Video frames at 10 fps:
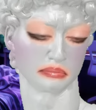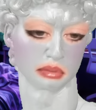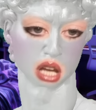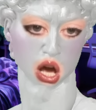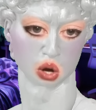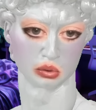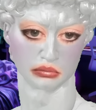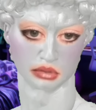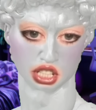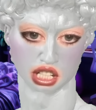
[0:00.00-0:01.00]
No,
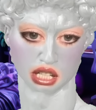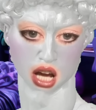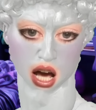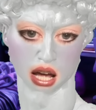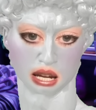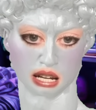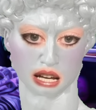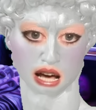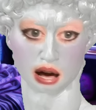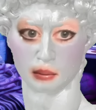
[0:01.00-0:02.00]
she's not.
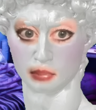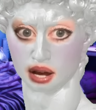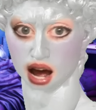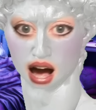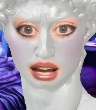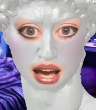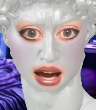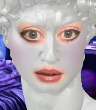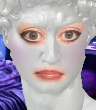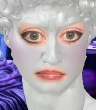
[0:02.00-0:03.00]
But I
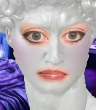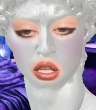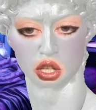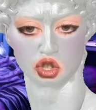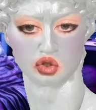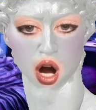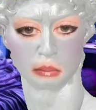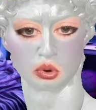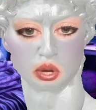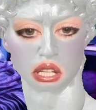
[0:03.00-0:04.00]
am. The drama with